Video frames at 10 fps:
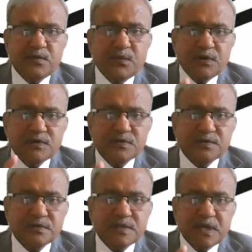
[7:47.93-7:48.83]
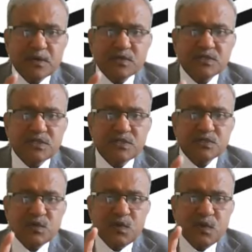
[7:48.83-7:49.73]
pose the
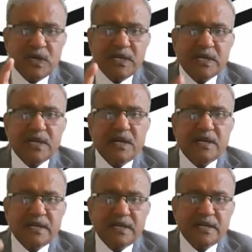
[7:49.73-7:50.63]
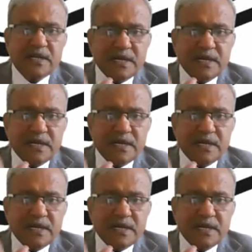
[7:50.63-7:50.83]
questions only regarding